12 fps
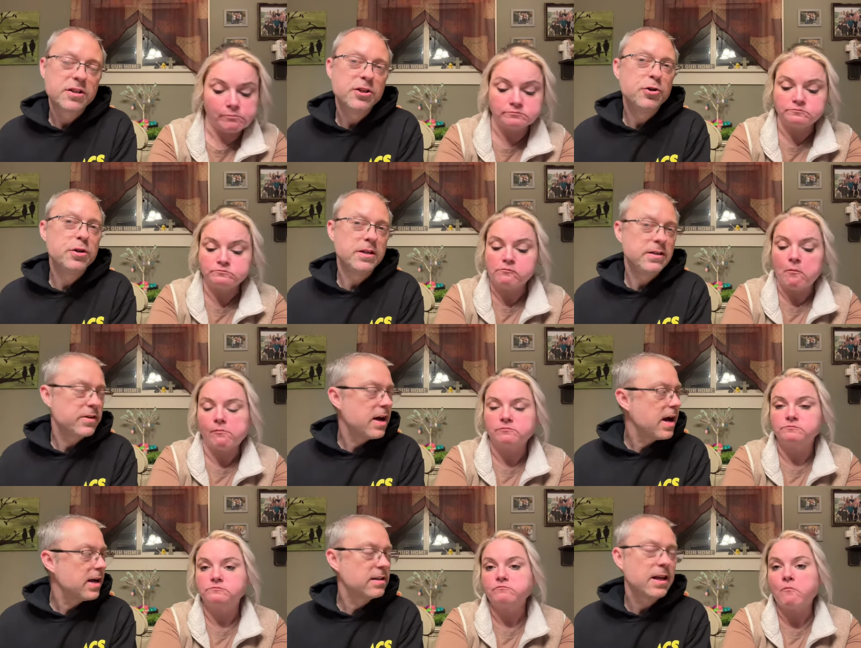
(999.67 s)
Speaker 1: that you didn't even
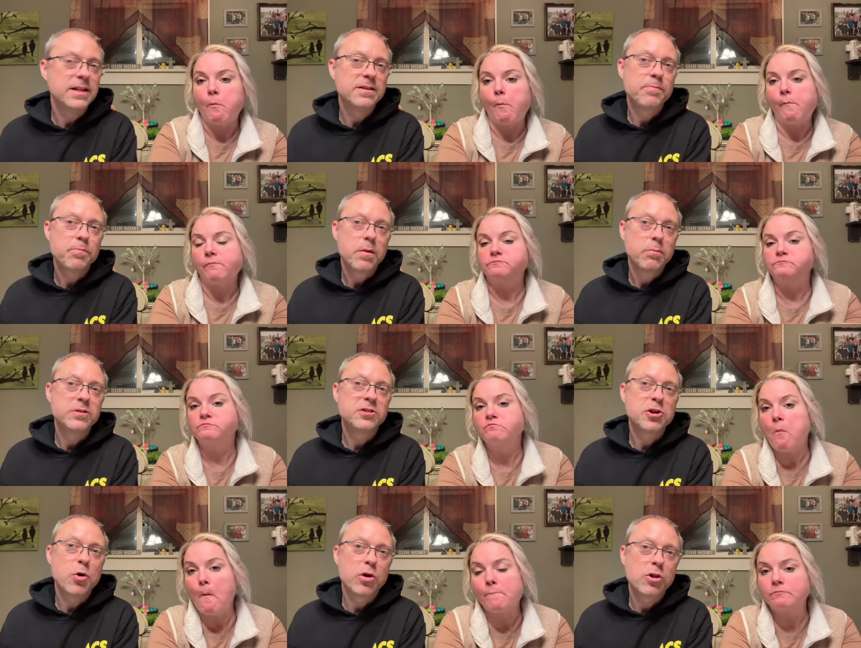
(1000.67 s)
highlight. But to
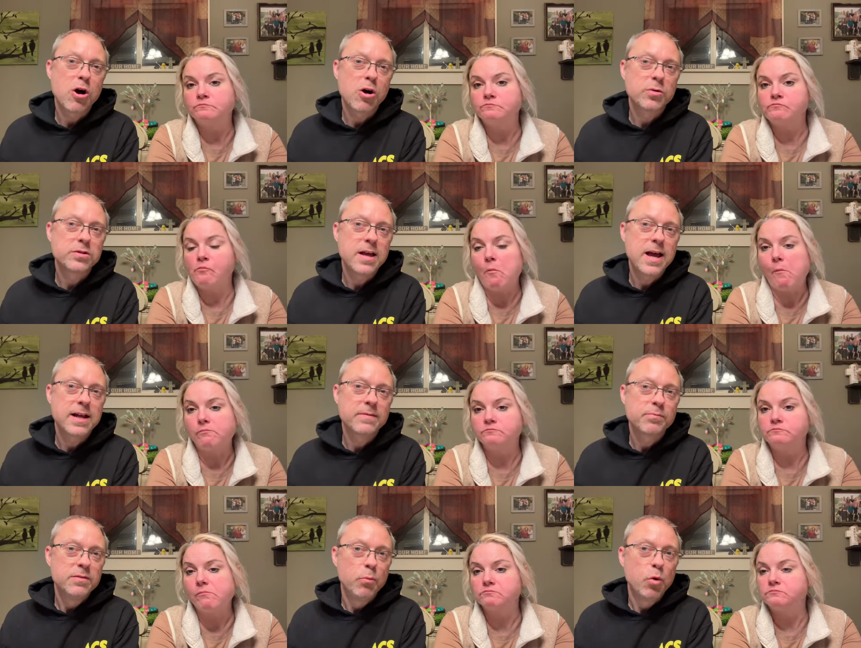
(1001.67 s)
go along with that,
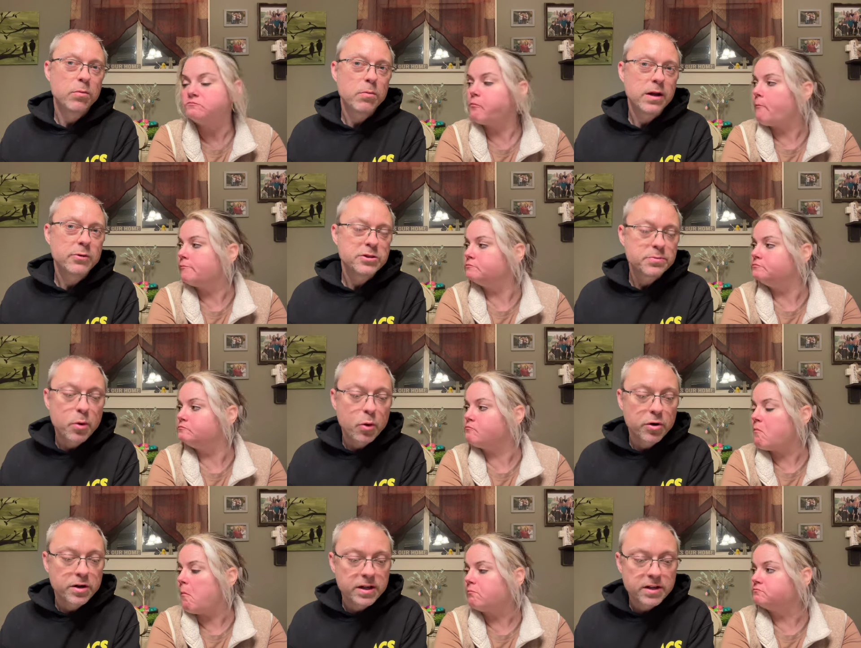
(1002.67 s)
more money was
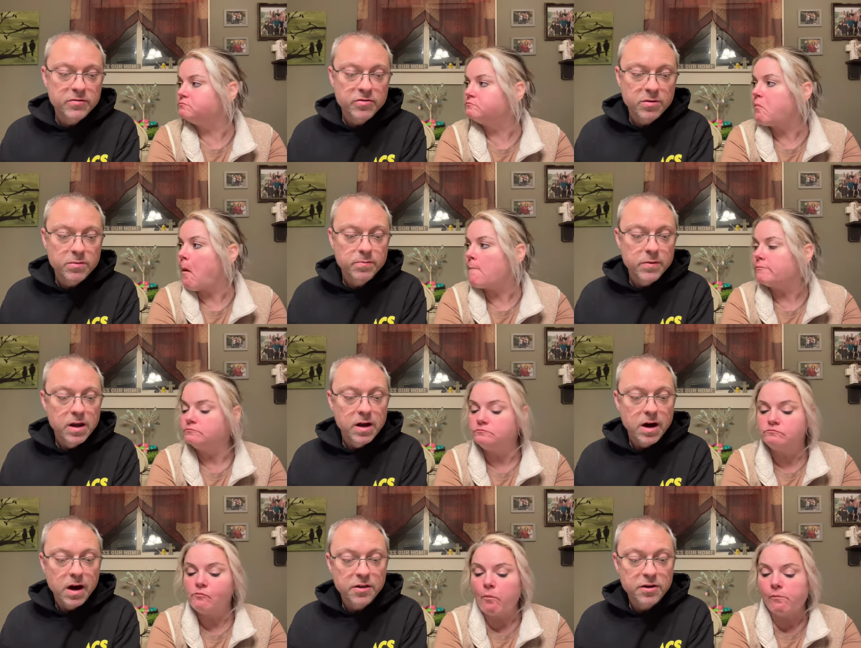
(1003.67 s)
pouring in from
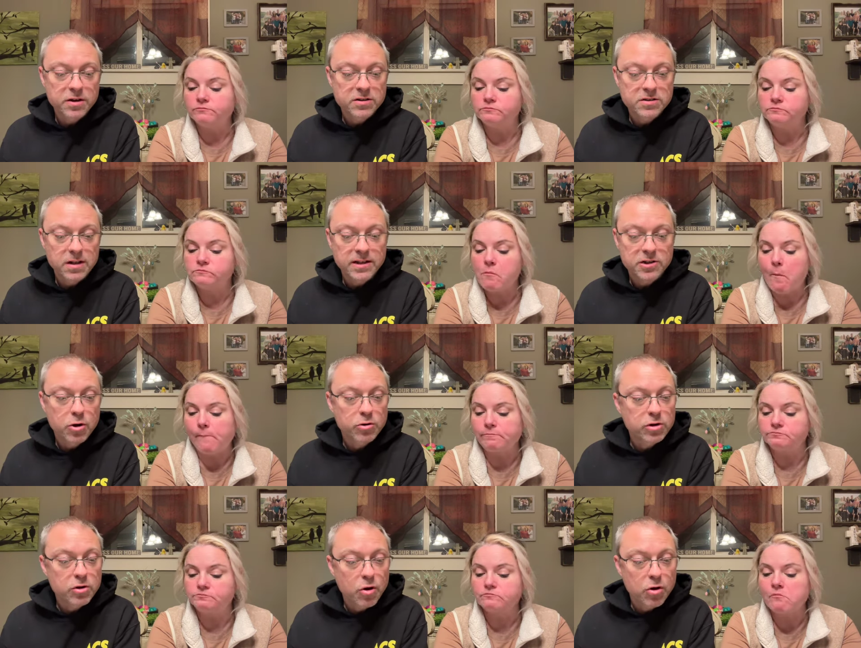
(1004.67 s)
others like
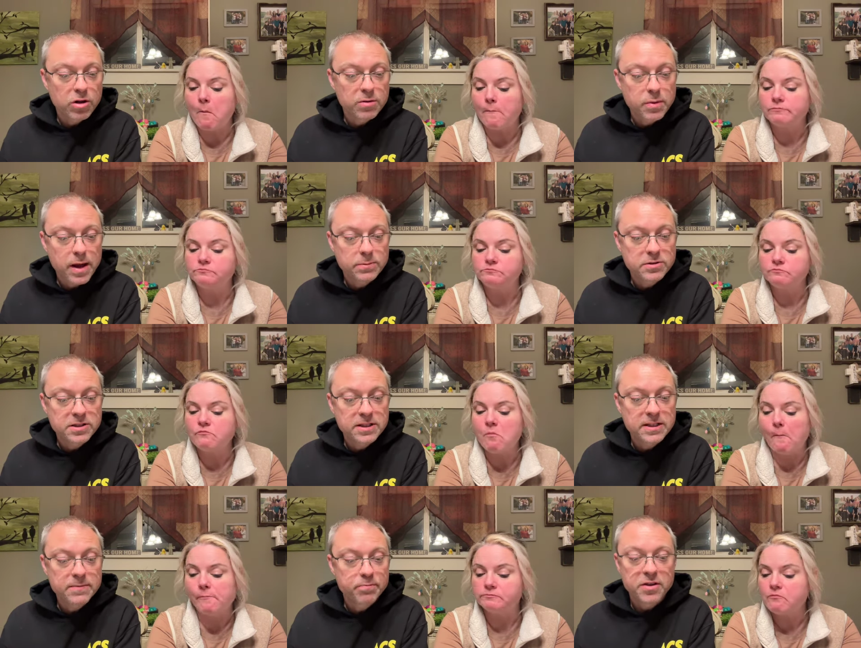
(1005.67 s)
Coca-Cola and
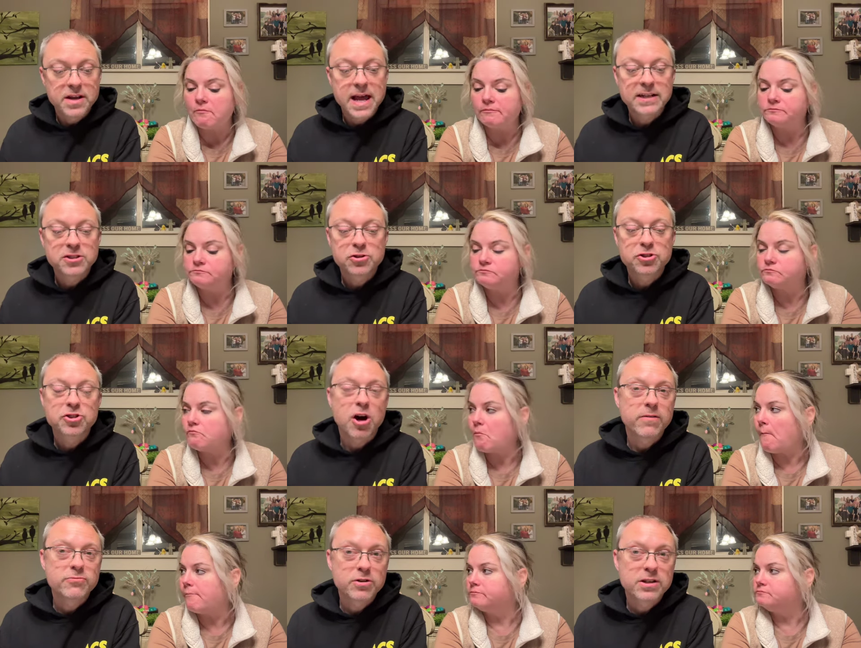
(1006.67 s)
Pepsi, the National
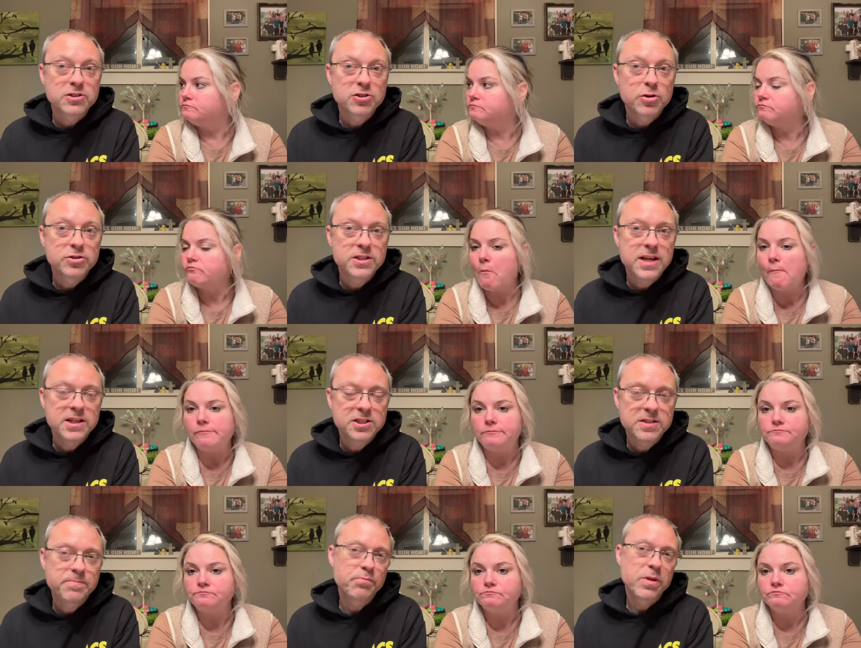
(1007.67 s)
Soft Drink
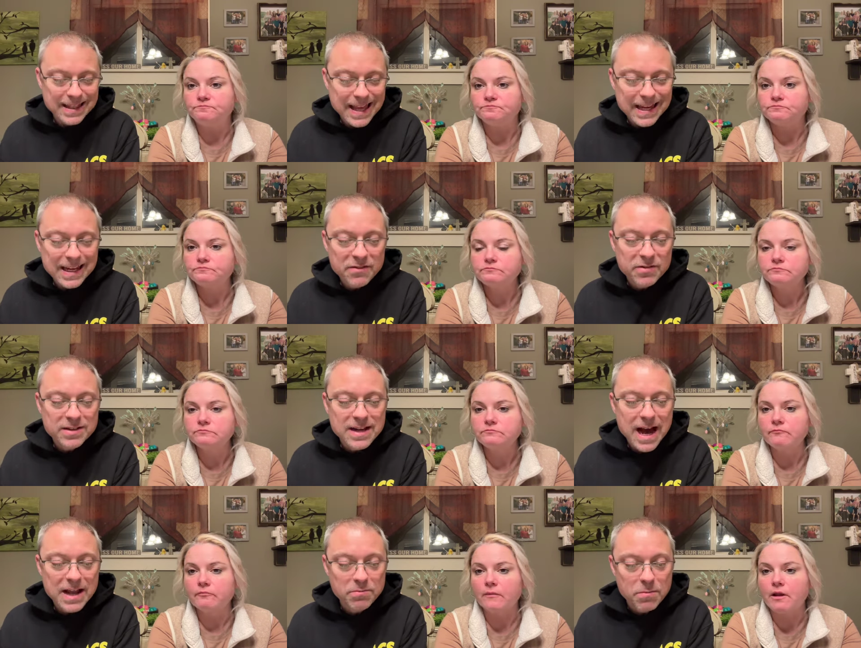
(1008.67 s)
Association. They even
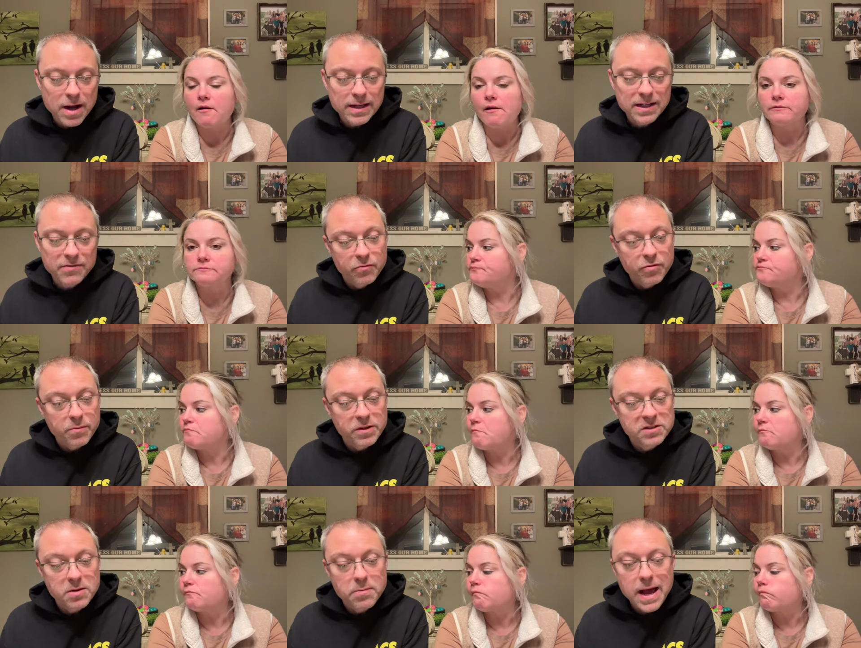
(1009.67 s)
got money from the
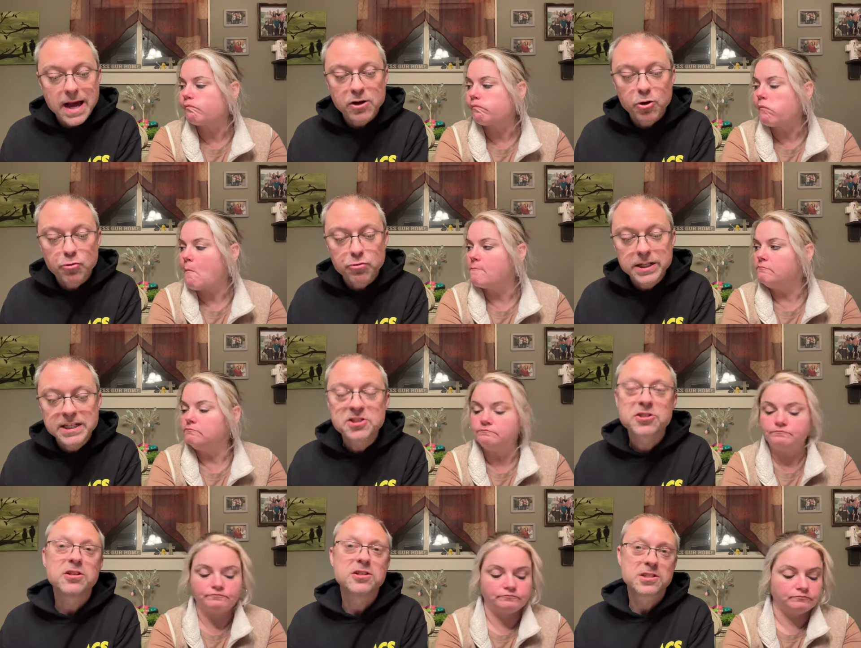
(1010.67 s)
Tobacco
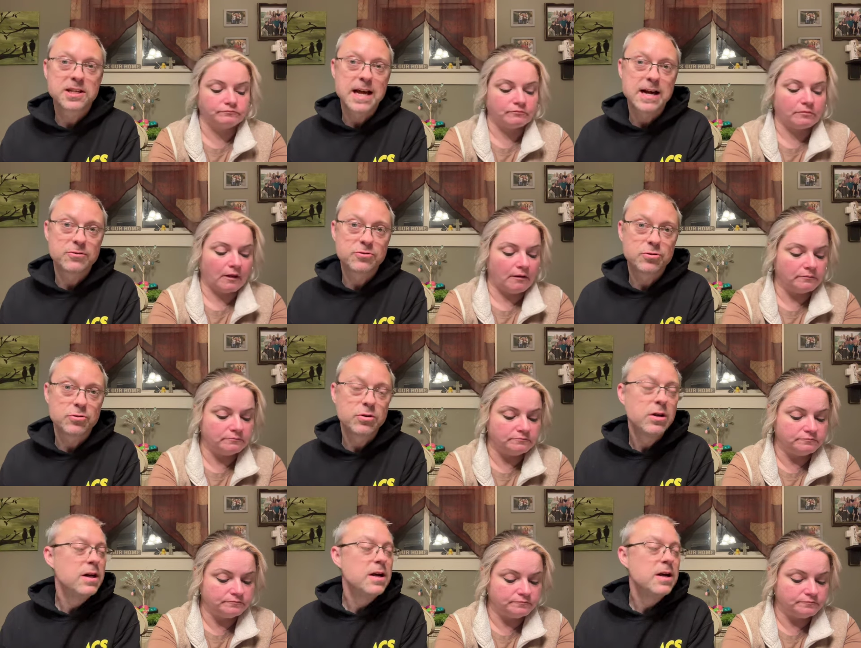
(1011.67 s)
Research Council